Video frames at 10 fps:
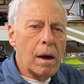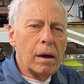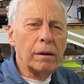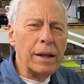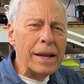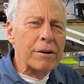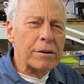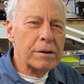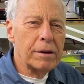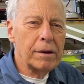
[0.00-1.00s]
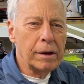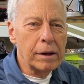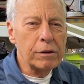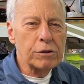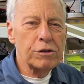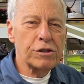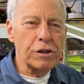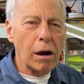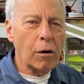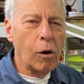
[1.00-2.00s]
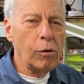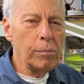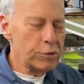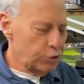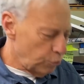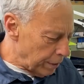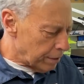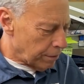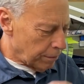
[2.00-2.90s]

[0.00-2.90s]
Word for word: Leonard in Stockholm, Sweden